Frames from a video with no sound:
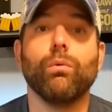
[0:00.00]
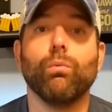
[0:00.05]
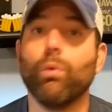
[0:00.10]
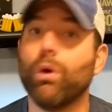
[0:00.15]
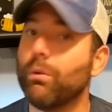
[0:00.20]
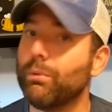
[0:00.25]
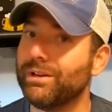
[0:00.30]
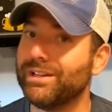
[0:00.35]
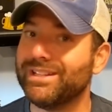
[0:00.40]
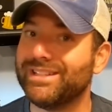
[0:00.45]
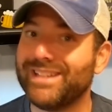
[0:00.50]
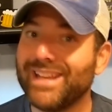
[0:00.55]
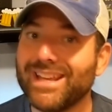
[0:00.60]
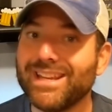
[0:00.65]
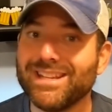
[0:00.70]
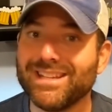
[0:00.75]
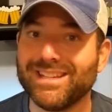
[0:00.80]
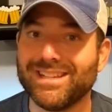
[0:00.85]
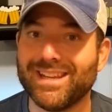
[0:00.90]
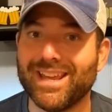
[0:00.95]
What we
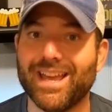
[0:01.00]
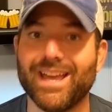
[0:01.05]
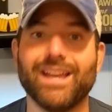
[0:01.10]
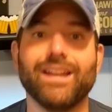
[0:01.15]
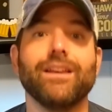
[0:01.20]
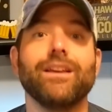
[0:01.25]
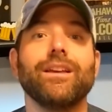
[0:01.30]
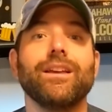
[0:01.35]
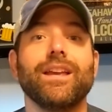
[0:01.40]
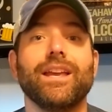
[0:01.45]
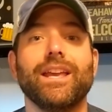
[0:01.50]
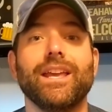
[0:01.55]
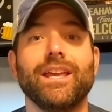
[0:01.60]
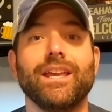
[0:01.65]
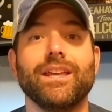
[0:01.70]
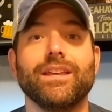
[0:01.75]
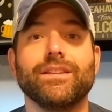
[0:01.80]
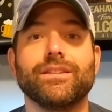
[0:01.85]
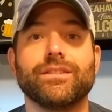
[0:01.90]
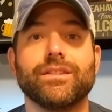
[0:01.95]
didn't get
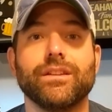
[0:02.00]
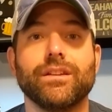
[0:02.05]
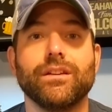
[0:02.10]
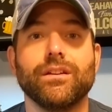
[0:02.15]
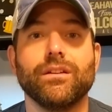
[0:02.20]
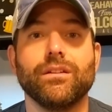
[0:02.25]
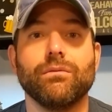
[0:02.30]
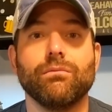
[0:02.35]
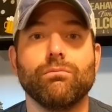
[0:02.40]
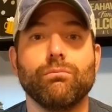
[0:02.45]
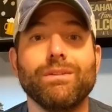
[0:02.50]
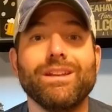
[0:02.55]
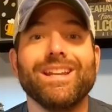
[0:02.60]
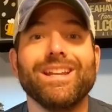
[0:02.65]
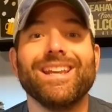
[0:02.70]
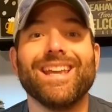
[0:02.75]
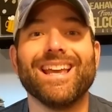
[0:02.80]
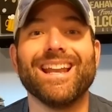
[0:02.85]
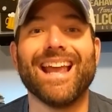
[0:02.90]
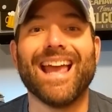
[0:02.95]
is we
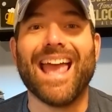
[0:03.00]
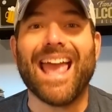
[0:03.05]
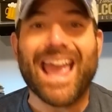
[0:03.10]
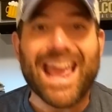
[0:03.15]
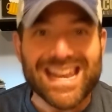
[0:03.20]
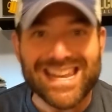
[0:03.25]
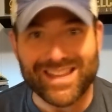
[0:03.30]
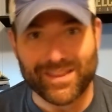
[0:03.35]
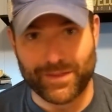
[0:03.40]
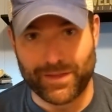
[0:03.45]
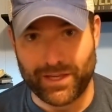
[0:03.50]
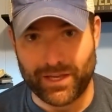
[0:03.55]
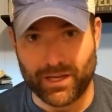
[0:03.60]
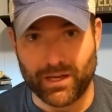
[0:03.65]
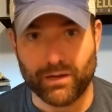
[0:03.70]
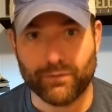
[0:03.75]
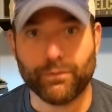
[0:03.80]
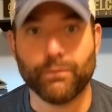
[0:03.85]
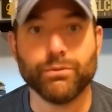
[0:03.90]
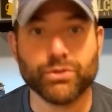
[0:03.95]
didn't get anything
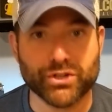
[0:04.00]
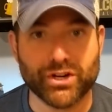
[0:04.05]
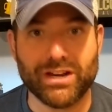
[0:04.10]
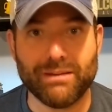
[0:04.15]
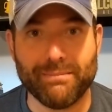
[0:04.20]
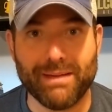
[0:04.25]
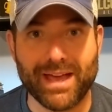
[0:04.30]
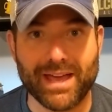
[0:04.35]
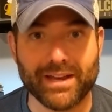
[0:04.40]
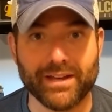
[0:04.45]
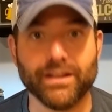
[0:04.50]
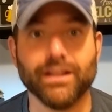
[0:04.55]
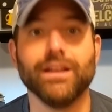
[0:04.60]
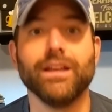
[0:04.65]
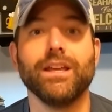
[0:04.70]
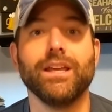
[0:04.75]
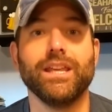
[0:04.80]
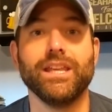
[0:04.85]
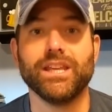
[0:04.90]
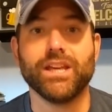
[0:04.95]
from Trey Madden.
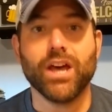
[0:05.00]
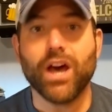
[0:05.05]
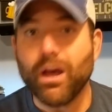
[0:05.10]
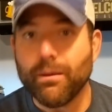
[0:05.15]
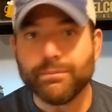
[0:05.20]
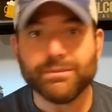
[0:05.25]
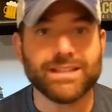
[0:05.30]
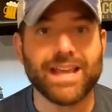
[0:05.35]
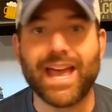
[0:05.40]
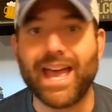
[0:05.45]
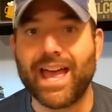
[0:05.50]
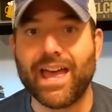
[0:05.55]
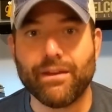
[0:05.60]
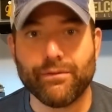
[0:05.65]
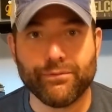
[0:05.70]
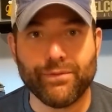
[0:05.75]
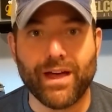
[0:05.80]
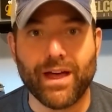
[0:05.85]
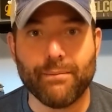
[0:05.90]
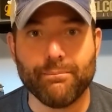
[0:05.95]
He comes
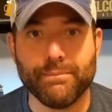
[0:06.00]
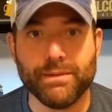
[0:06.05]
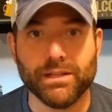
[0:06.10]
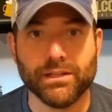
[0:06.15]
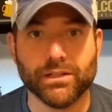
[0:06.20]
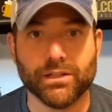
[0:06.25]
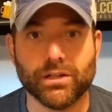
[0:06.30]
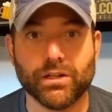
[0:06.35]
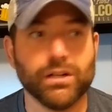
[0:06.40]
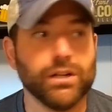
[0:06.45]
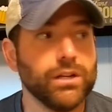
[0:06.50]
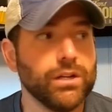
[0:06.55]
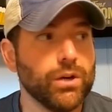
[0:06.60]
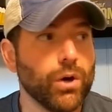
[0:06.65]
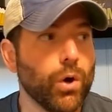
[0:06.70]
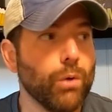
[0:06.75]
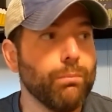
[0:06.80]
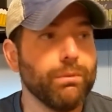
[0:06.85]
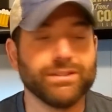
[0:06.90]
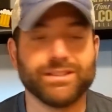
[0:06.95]
at Von Miller
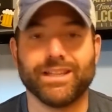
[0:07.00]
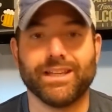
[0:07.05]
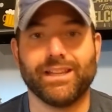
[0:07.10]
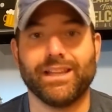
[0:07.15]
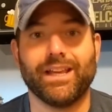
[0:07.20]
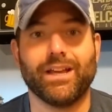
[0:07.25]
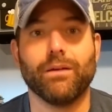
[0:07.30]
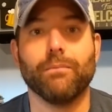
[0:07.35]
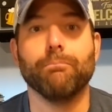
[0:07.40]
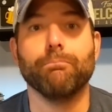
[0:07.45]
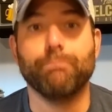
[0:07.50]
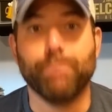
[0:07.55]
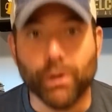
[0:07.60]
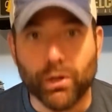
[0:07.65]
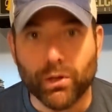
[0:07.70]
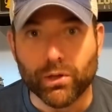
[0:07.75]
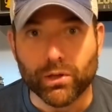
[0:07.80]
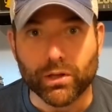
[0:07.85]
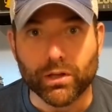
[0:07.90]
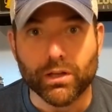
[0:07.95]
almost like a
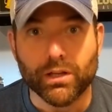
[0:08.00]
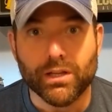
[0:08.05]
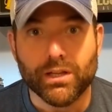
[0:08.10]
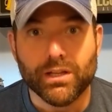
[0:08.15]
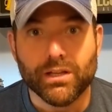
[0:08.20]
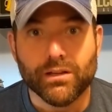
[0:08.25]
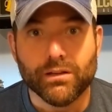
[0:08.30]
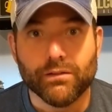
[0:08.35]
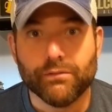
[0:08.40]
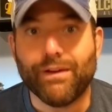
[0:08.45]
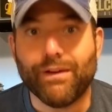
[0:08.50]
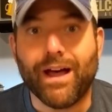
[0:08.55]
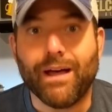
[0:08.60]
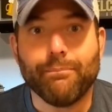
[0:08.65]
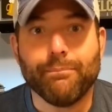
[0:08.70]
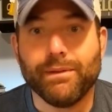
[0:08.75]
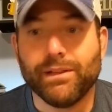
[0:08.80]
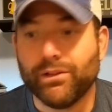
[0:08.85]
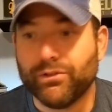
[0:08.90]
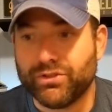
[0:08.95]
bull.
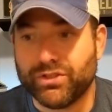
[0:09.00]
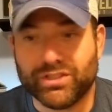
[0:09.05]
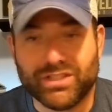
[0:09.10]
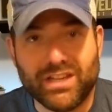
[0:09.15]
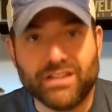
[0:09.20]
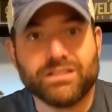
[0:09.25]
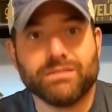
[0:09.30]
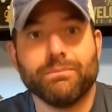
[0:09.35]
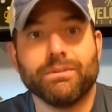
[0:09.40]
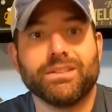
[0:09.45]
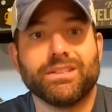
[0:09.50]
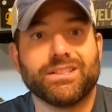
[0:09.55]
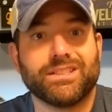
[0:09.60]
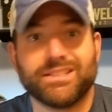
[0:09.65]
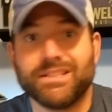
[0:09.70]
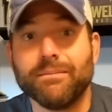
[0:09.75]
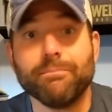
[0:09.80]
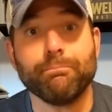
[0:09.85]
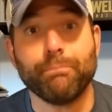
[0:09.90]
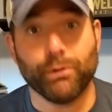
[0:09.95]
Von Miller just gives him a
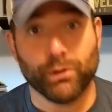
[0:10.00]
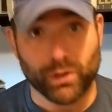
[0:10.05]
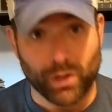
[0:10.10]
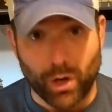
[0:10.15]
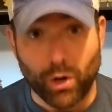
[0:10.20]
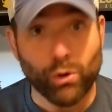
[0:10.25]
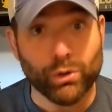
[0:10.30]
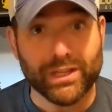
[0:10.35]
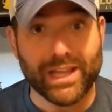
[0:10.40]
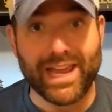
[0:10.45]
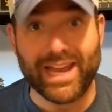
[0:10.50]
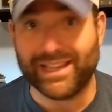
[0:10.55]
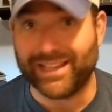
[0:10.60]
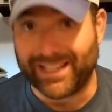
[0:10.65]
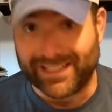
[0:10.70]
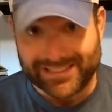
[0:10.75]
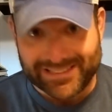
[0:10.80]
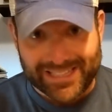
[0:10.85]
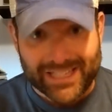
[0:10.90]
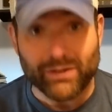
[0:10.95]
simple olay.
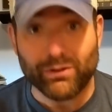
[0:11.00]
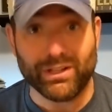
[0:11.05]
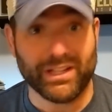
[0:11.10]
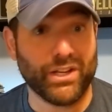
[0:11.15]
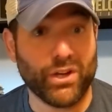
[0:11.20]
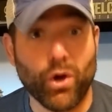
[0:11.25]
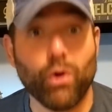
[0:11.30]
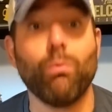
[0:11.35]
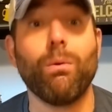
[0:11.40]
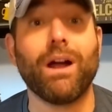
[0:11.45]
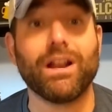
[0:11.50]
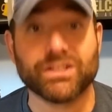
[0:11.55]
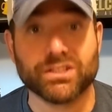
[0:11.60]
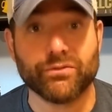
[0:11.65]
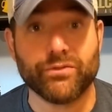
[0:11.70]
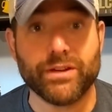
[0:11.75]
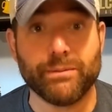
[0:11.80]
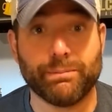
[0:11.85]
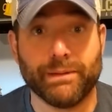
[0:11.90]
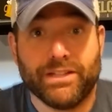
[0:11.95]
Like literally, go watch
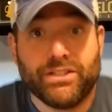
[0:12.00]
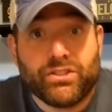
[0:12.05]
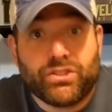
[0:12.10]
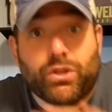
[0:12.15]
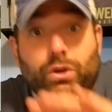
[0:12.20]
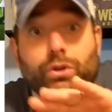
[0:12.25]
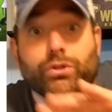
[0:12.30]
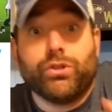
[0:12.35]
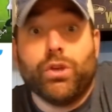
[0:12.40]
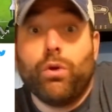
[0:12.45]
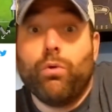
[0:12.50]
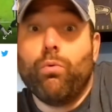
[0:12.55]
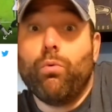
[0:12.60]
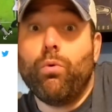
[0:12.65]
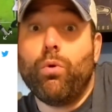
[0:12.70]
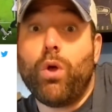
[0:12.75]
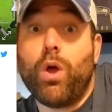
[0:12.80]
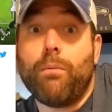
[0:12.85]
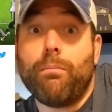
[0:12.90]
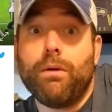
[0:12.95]
the replay. Just goes
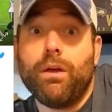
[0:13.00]
whoop.